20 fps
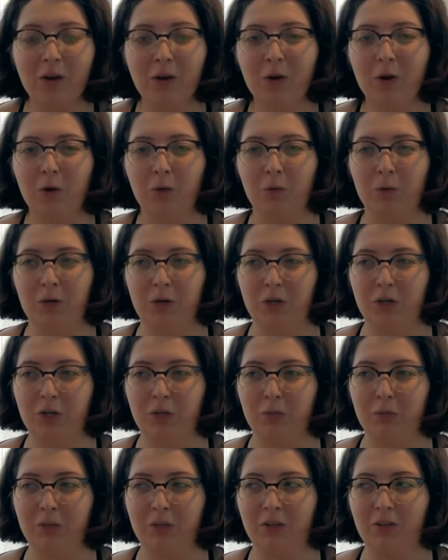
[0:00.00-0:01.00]
where
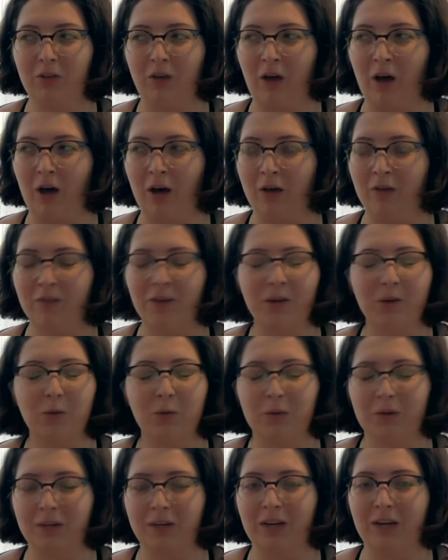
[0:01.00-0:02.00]
she meets event
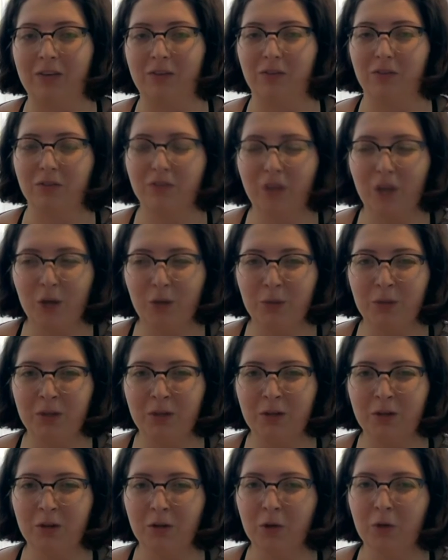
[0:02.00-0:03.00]
organizer
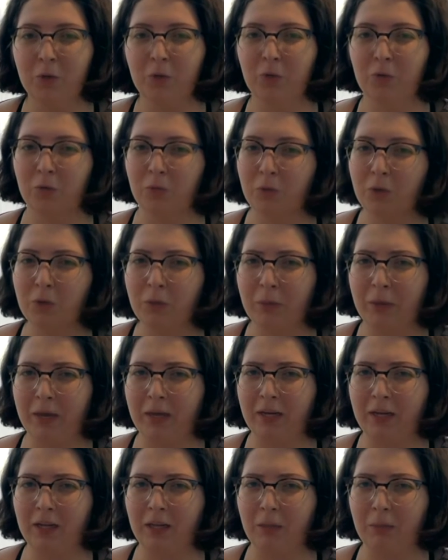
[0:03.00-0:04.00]
Simon, who's a real
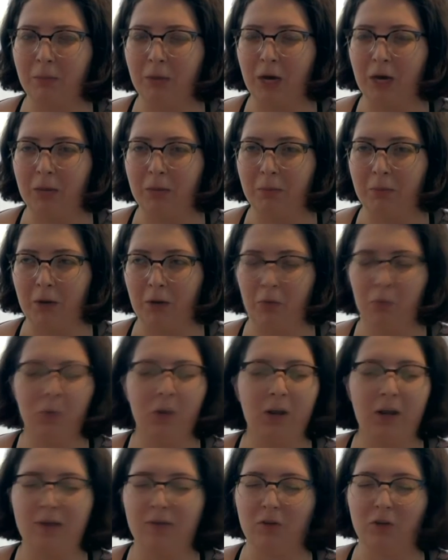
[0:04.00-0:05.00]
pain in the butt, but
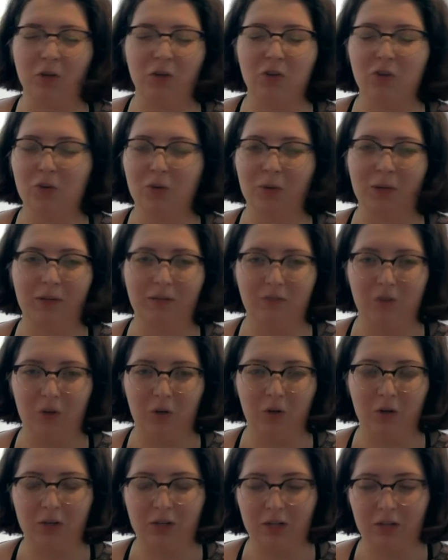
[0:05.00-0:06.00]
whatever, she's doing it for
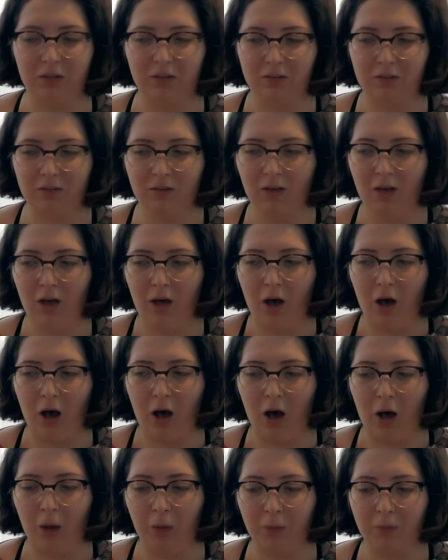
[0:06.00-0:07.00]
her niece.
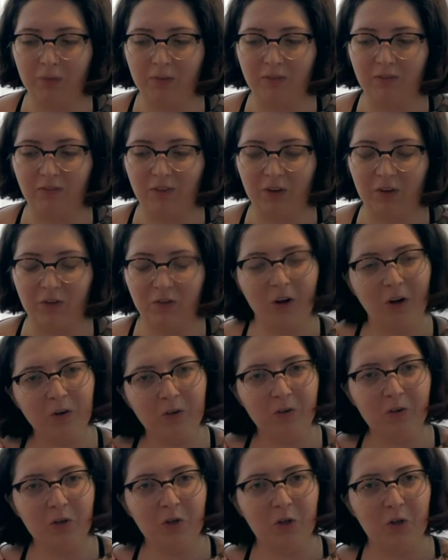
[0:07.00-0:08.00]
Once the fair
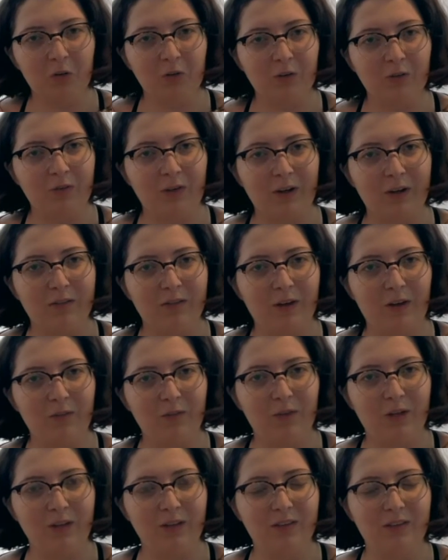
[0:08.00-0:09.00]
starts, she also finds out
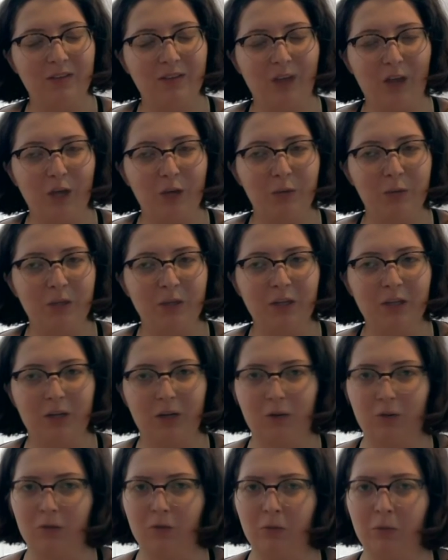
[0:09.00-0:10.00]
that Simon can
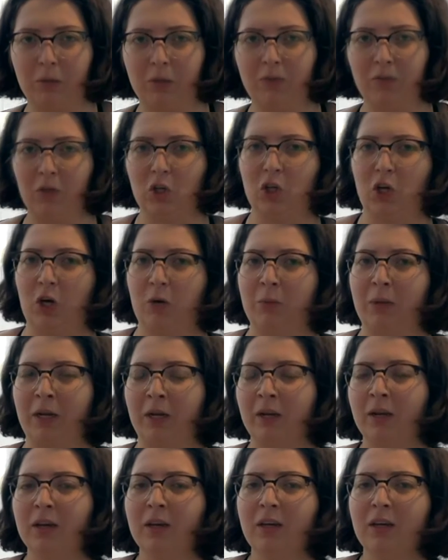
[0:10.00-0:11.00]
also be the
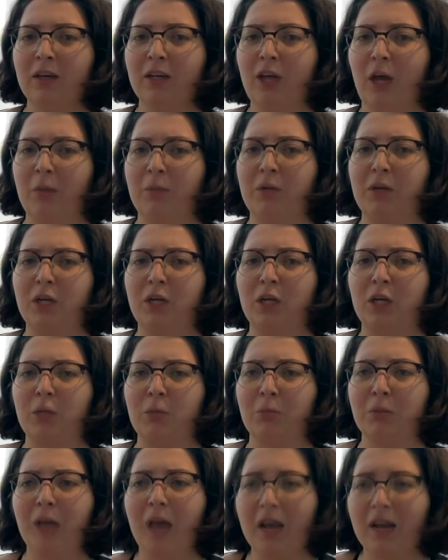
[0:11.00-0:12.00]
charming Captain
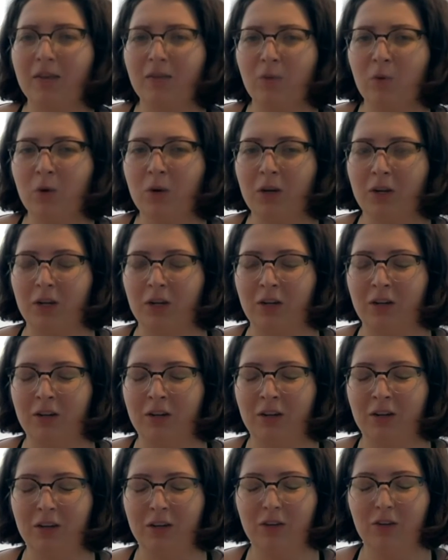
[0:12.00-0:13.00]
Ian Blackthorne, and
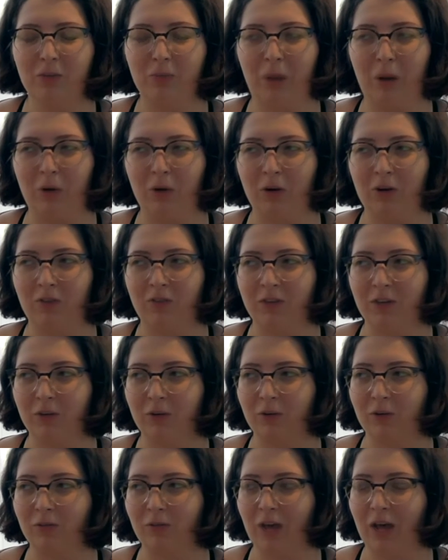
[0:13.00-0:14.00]
it's about her
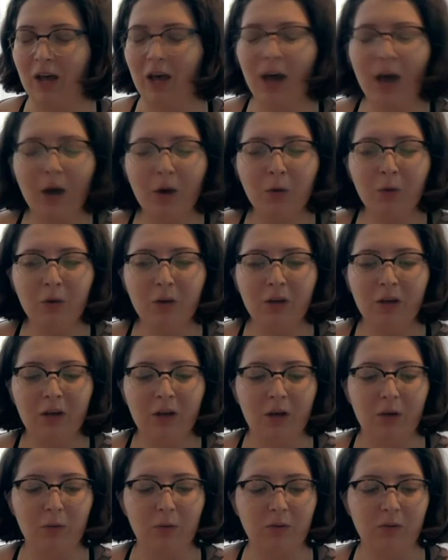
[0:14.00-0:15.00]
figuring that out
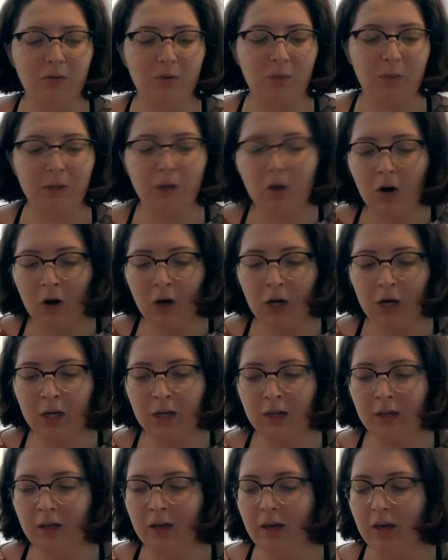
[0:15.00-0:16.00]
and what's going
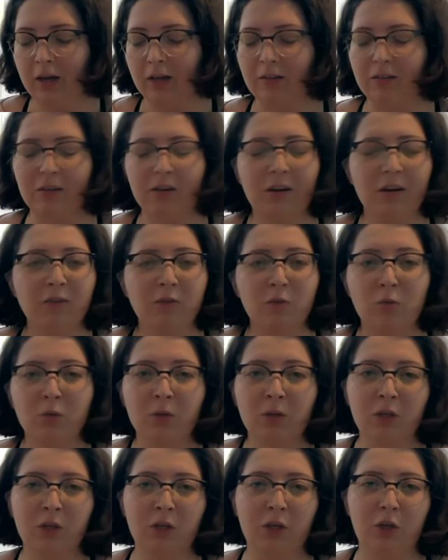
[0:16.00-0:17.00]
on. And it's another
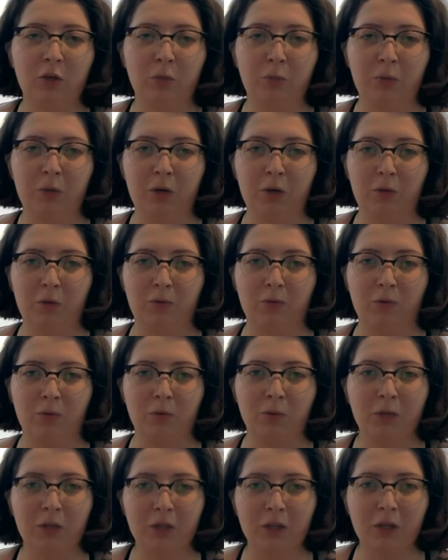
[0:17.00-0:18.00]
really cute book with a
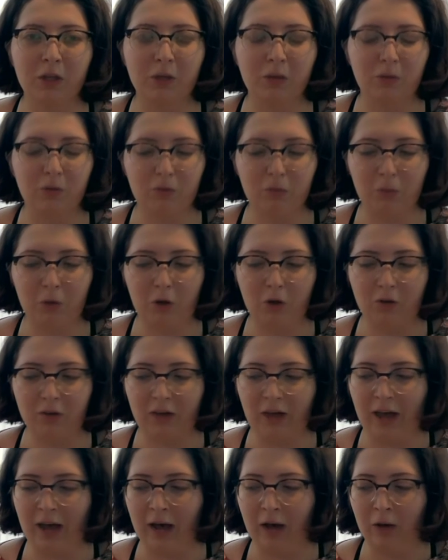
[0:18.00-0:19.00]
really cute small
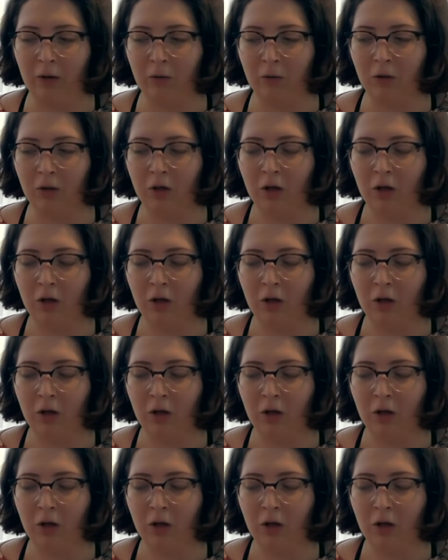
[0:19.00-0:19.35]
town,